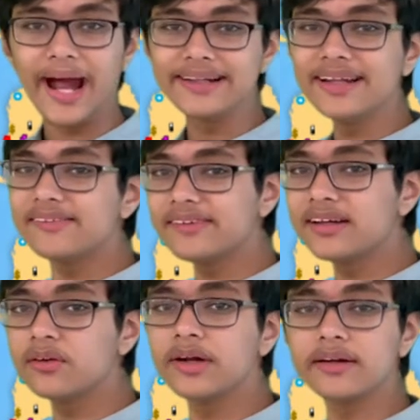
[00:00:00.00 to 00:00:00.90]
and let's take
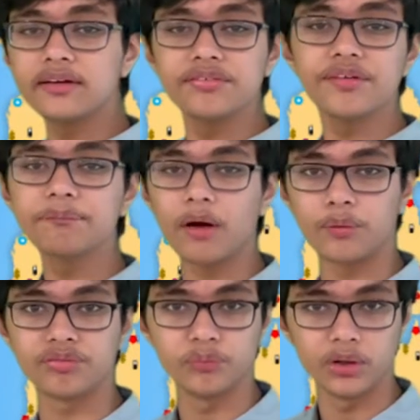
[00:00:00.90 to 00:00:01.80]
a look at a different part
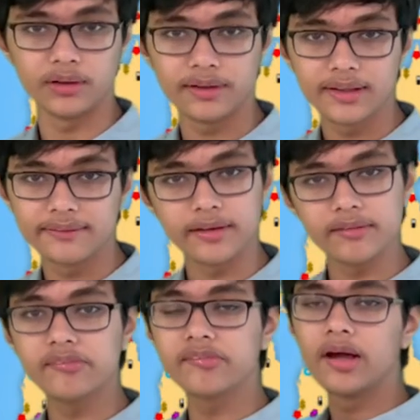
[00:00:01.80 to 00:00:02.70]
of the world, that
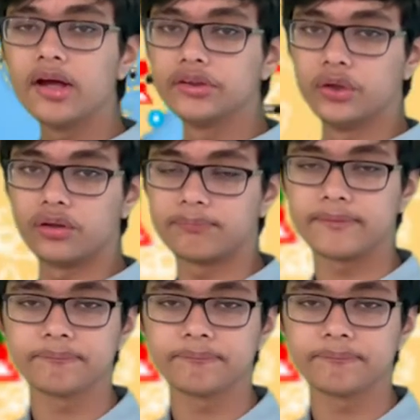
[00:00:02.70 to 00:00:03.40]
is Europe.